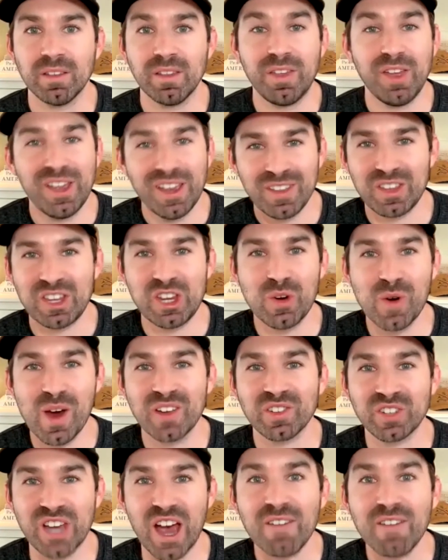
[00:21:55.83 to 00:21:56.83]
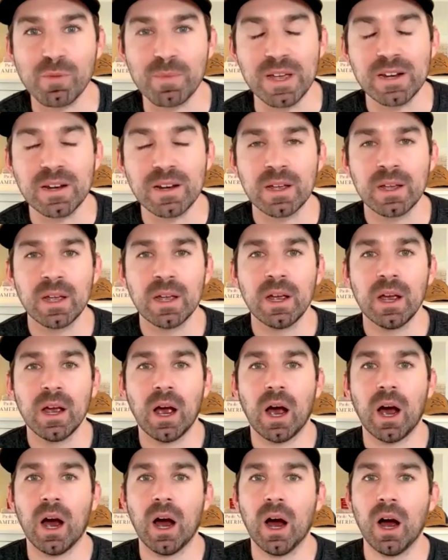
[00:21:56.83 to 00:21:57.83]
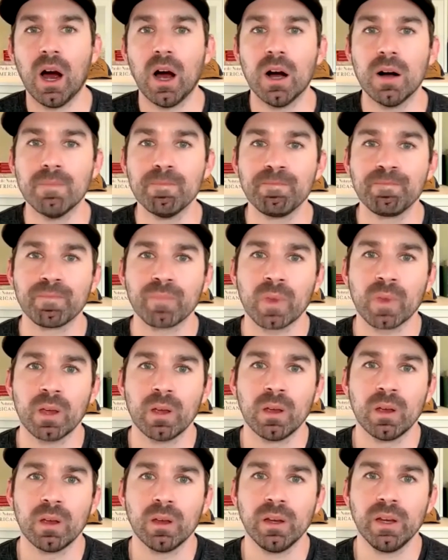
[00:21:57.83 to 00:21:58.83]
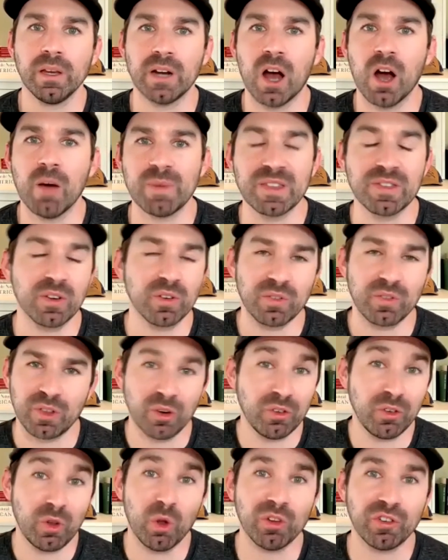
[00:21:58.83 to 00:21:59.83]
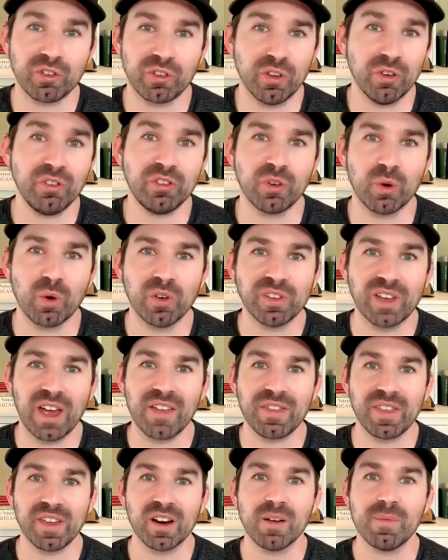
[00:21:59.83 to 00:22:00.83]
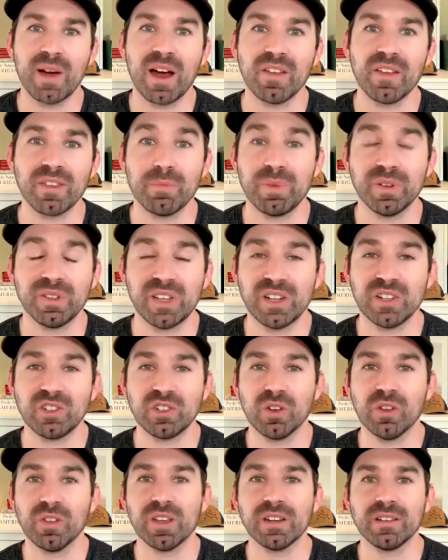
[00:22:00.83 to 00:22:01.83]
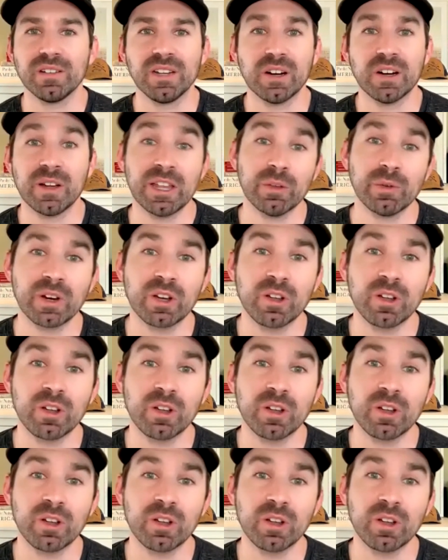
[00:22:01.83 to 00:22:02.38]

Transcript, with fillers: the U.S. government. Um, you know, I mean, there, there's whole there's stories out there about the potential that you know Hillary